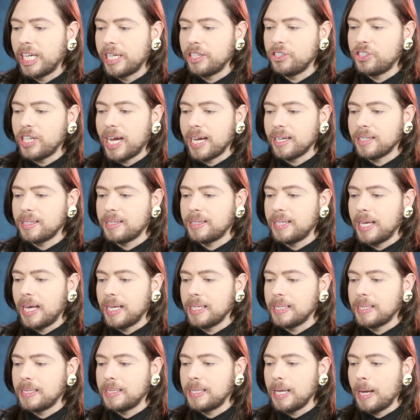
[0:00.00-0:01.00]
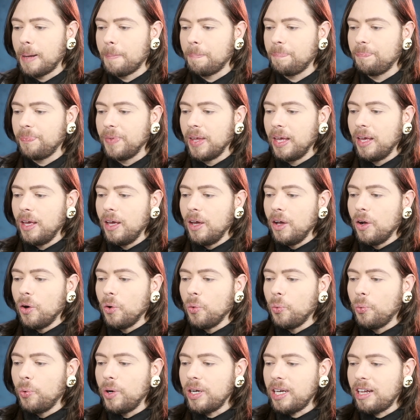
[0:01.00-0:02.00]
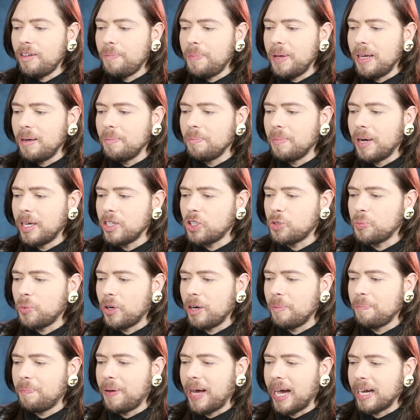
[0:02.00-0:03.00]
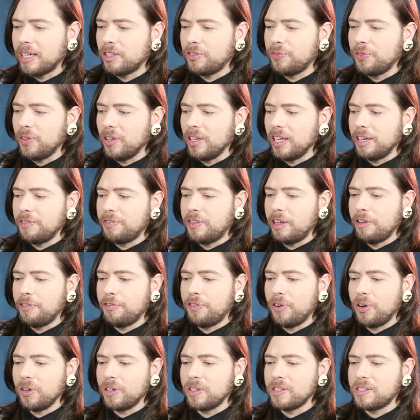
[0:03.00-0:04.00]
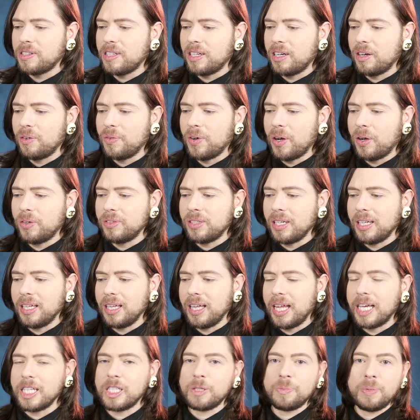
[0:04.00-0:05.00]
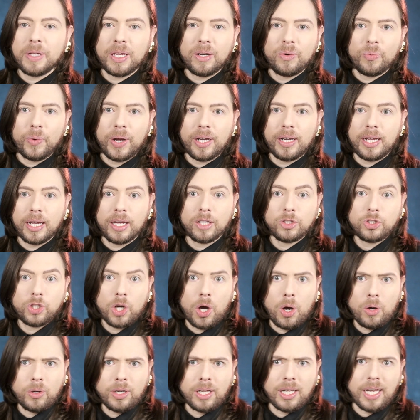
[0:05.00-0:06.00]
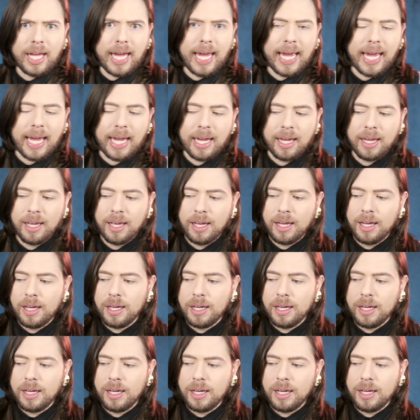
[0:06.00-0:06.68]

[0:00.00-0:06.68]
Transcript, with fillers: Jack says, would have been much more impactful if they focused it around a lesbian wedding. Totally!